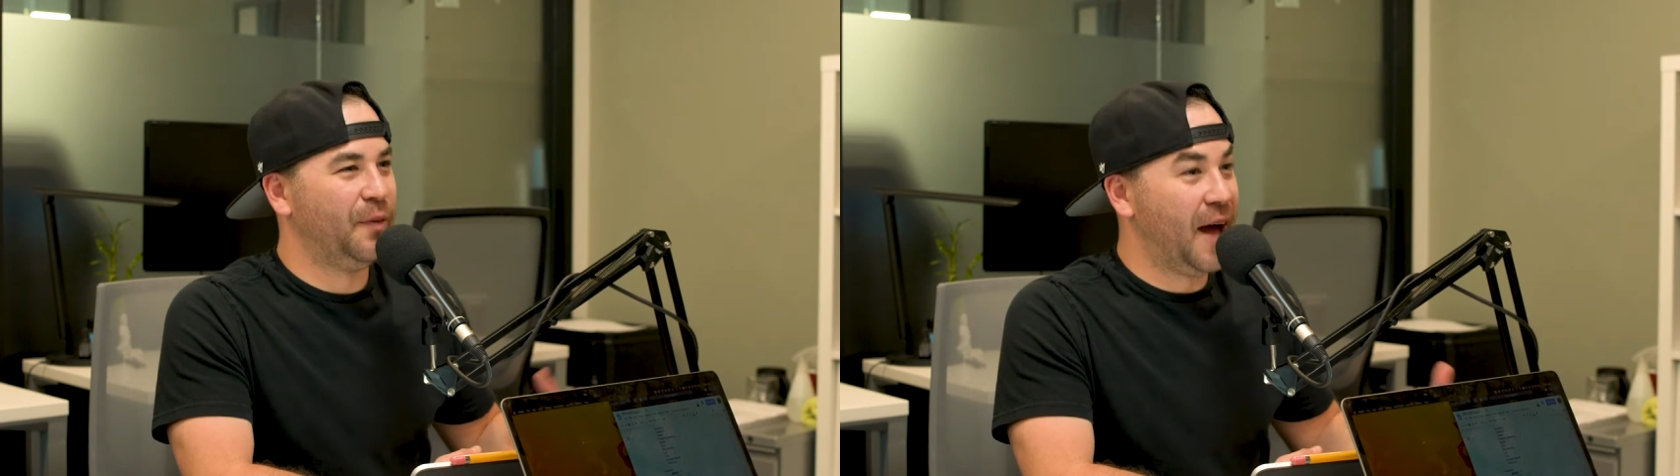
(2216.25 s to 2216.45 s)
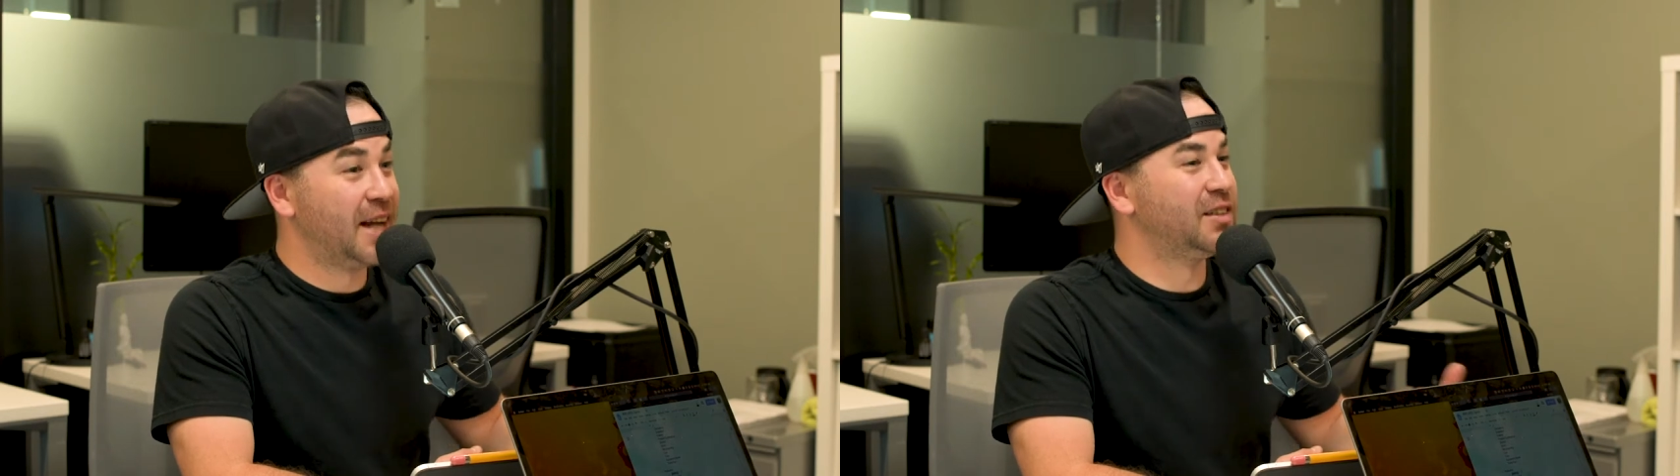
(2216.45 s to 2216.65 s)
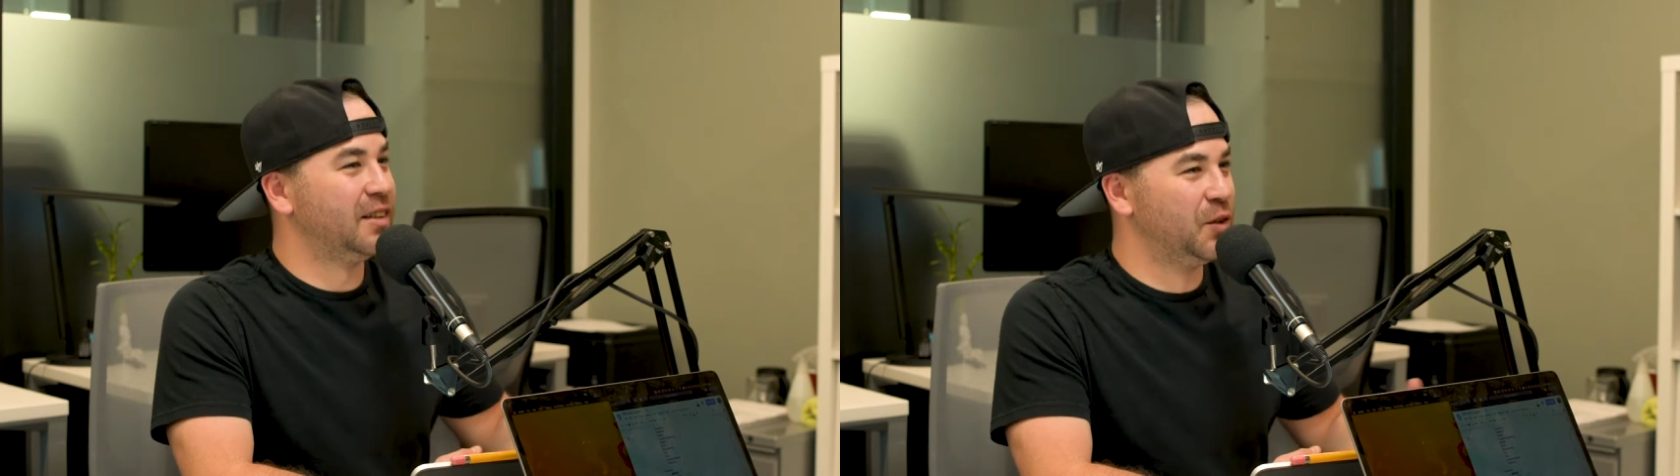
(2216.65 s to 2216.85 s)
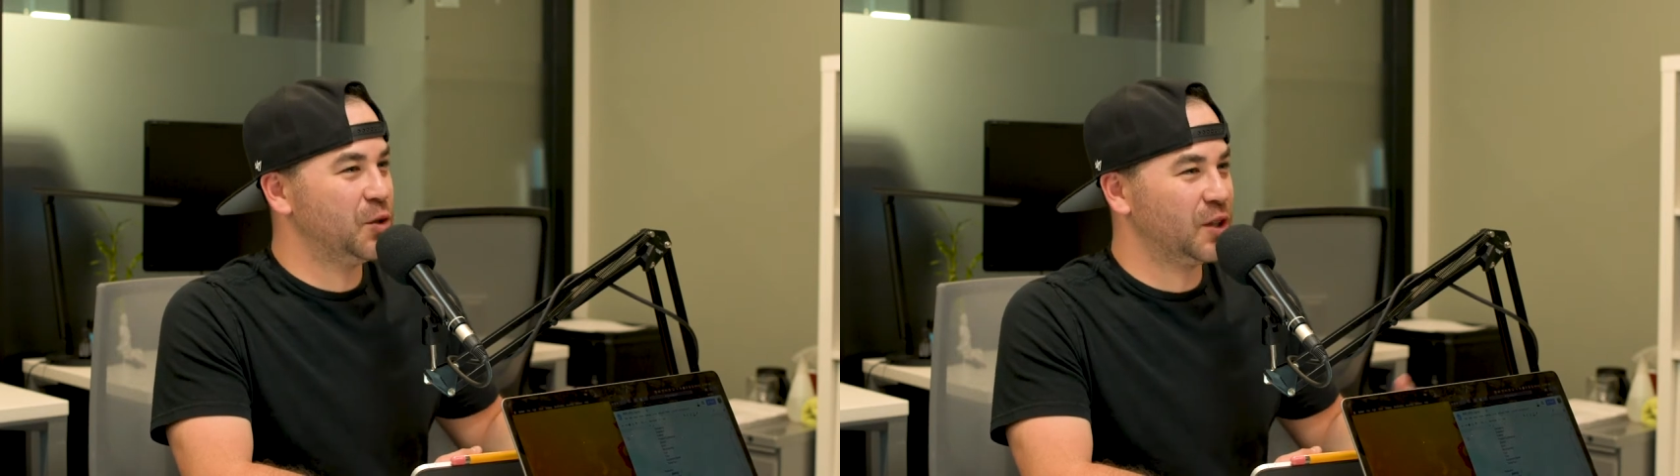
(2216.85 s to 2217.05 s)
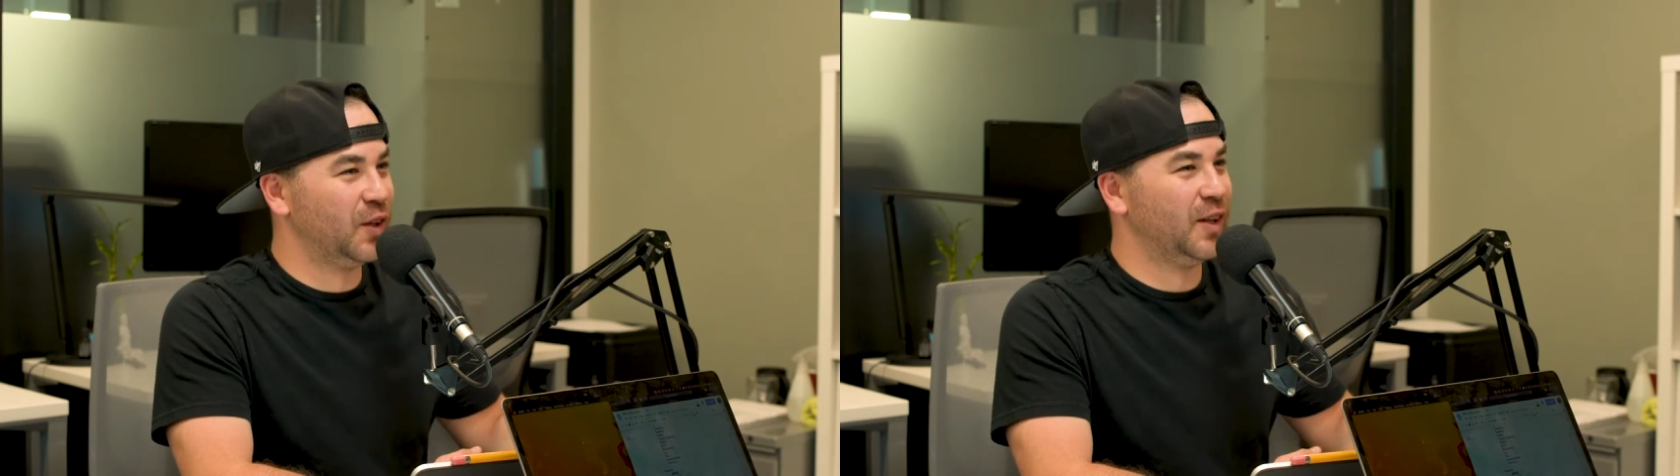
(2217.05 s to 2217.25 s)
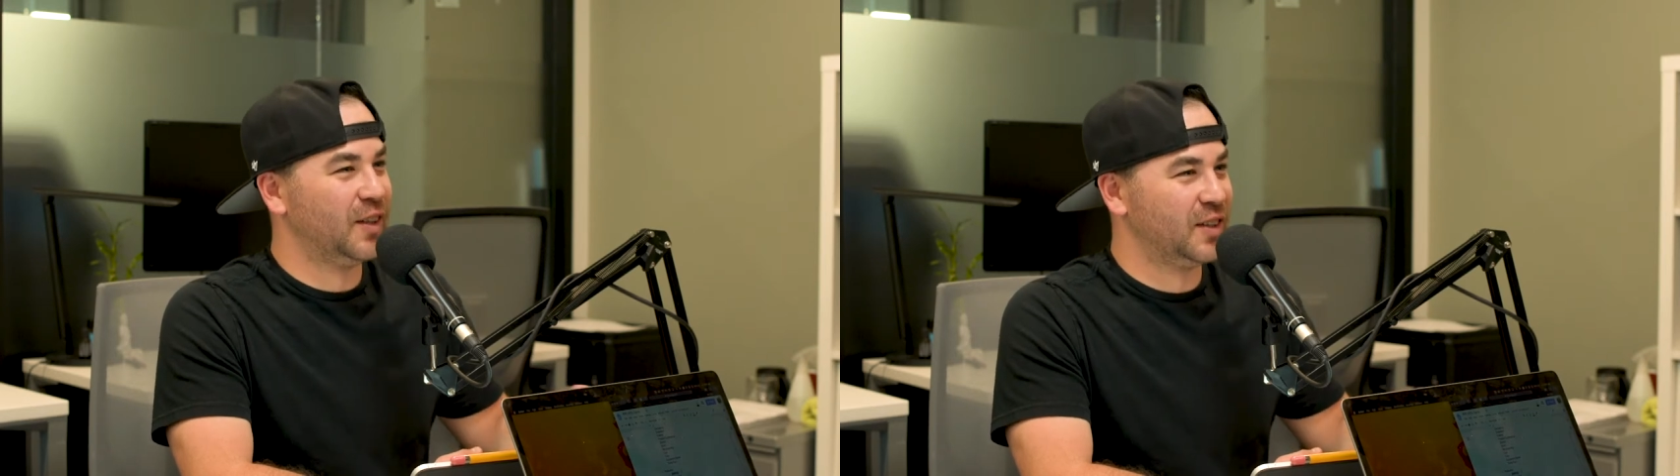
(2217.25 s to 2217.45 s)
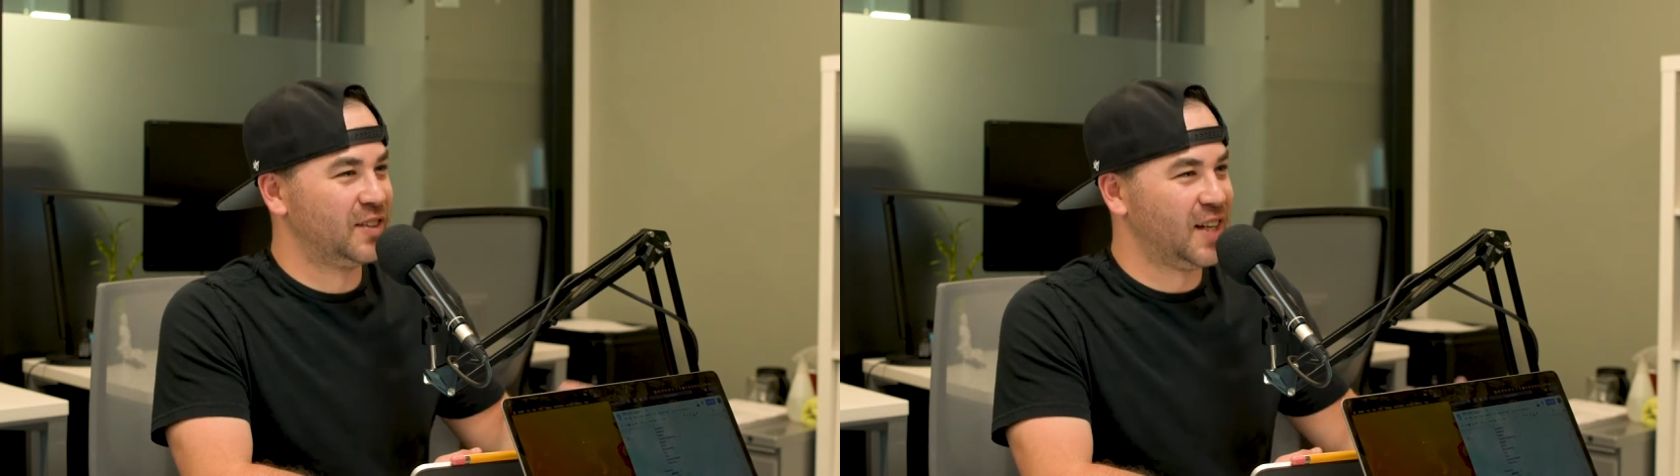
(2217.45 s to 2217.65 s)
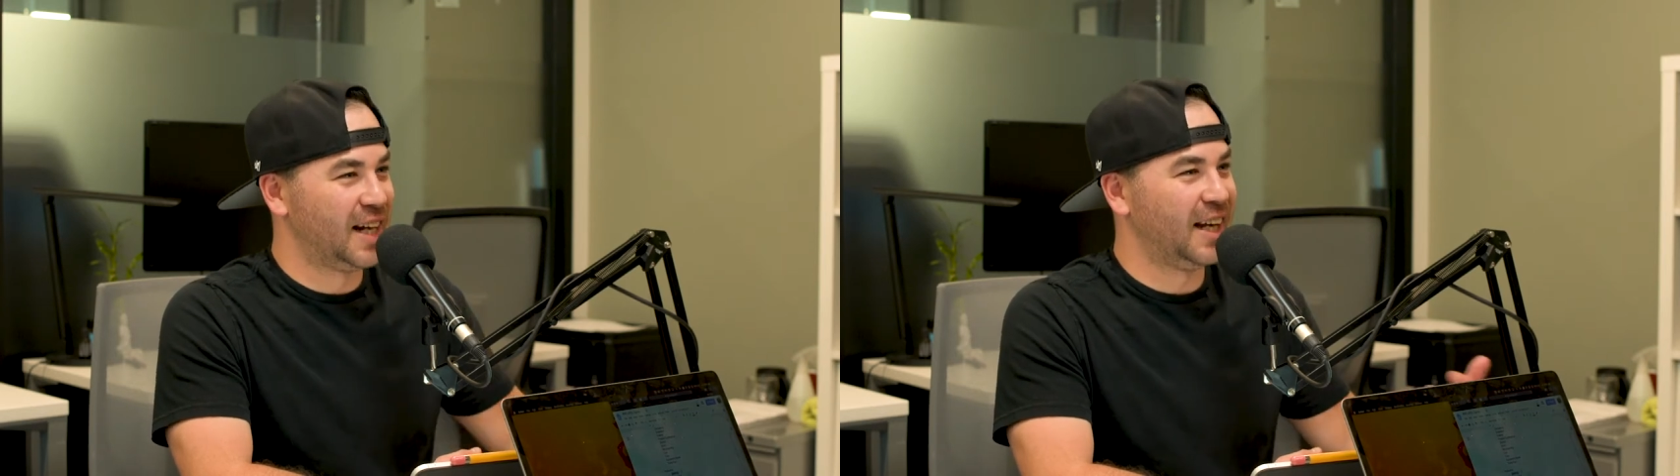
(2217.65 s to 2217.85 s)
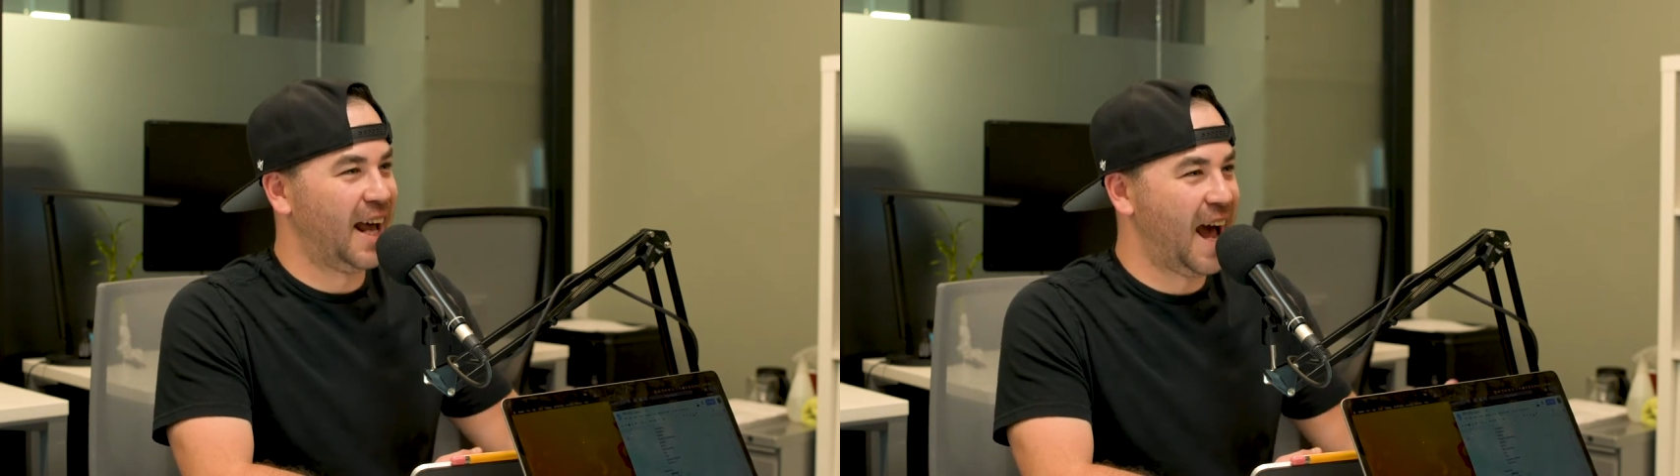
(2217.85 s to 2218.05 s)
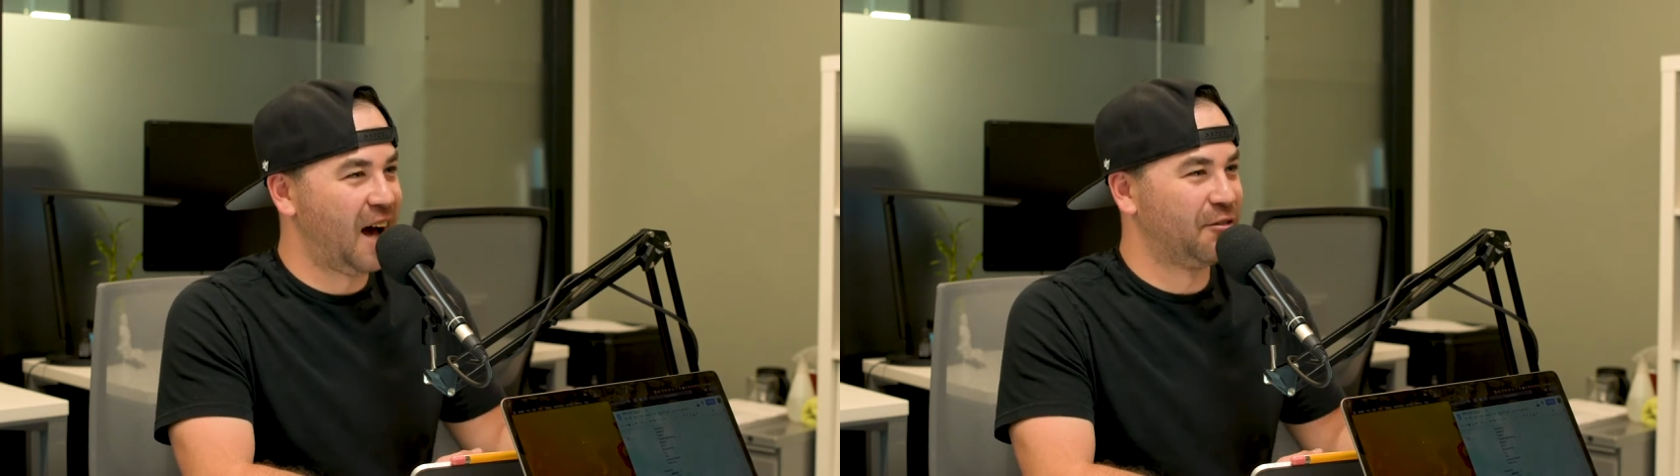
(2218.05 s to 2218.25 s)
that's usually the second
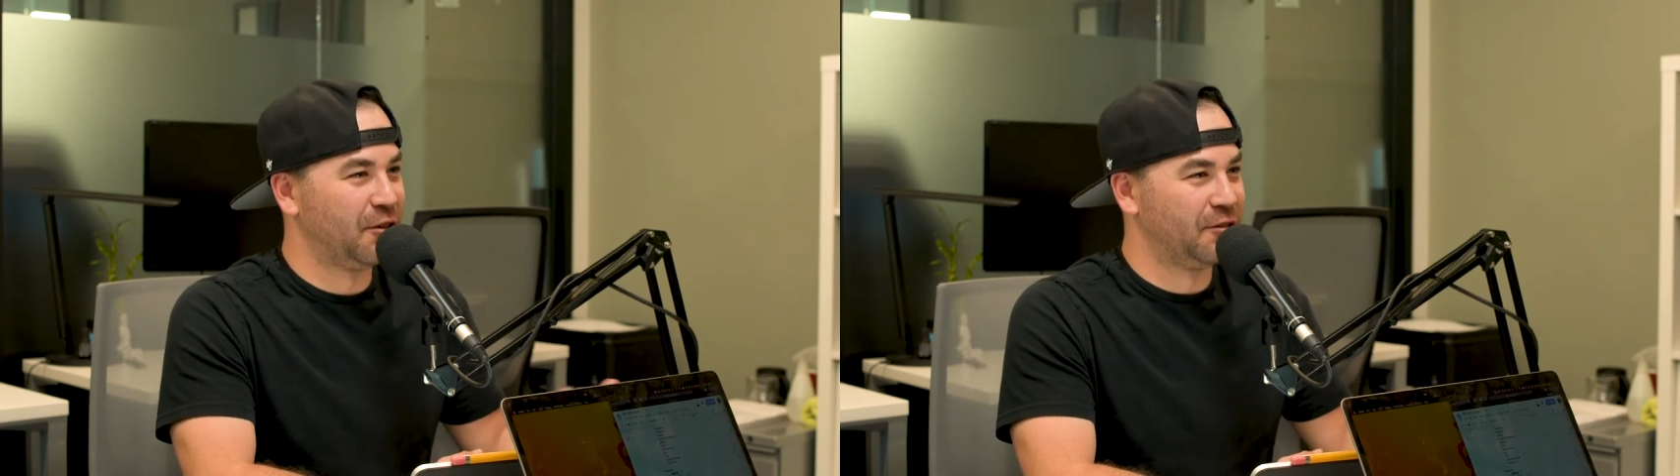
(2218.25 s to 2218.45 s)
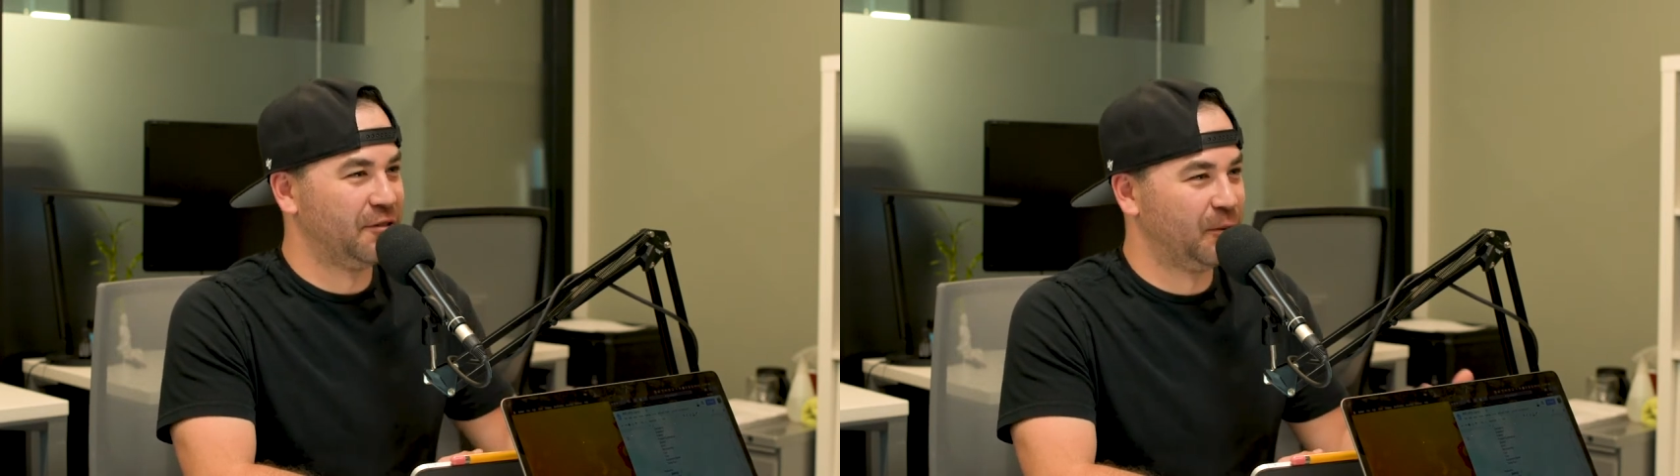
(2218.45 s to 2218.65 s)
half of